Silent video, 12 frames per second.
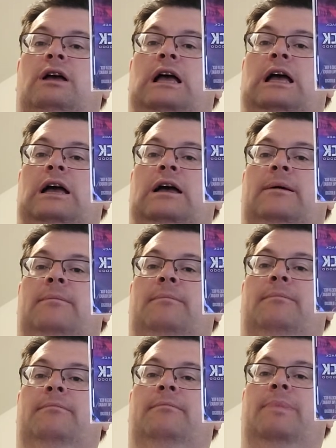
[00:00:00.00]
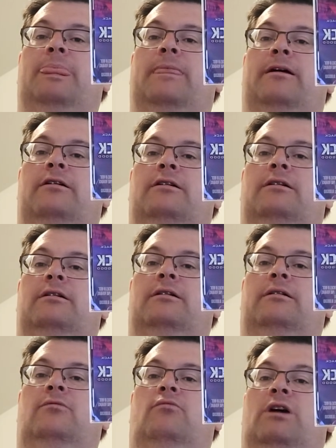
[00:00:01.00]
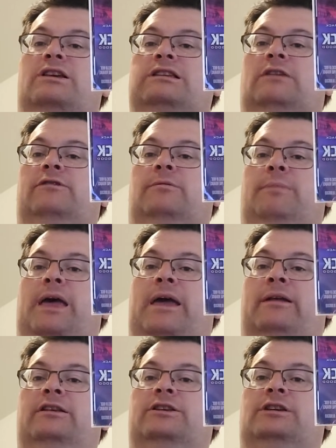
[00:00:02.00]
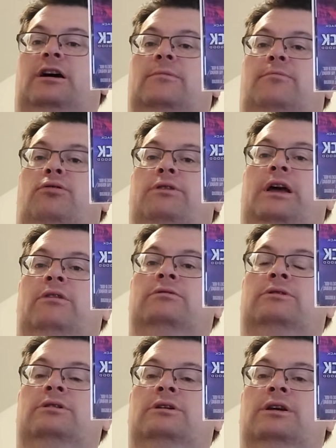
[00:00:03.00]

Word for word: um, what's left of the band decide to put out